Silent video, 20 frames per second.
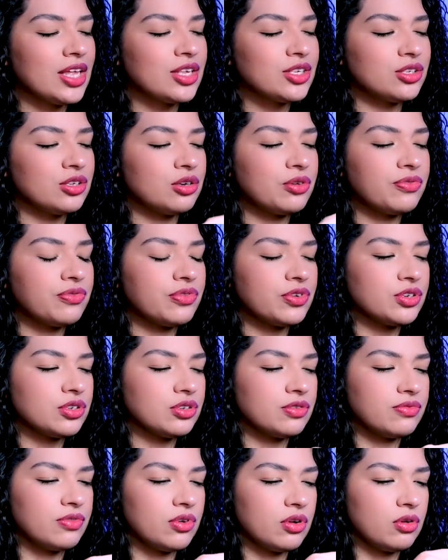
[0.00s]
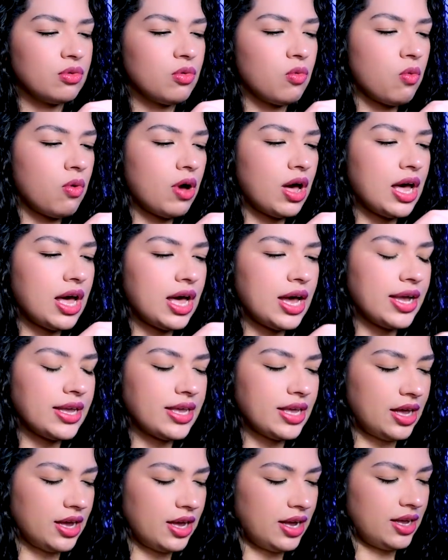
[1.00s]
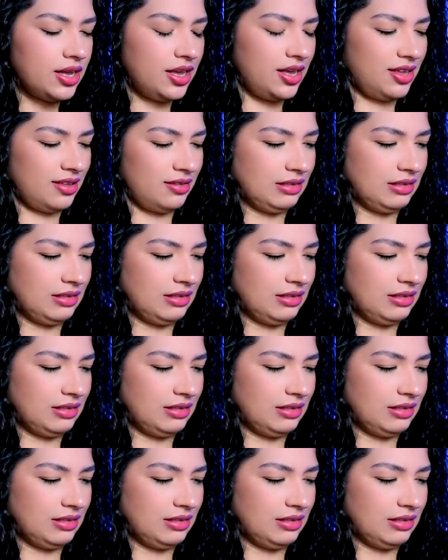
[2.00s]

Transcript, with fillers: So first of all, why I